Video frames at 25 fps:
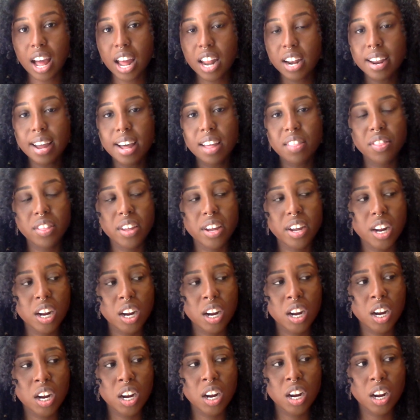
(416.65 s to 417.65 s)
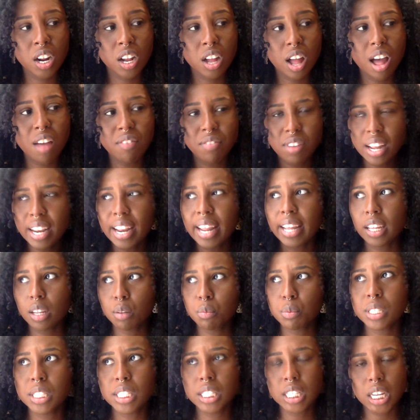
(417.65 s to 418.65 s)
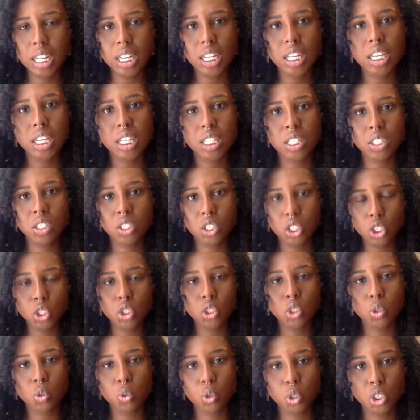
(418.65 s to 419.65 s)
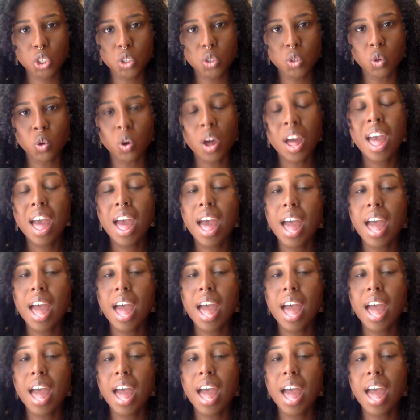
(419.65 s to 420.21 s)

I felt like it was tedious to do too.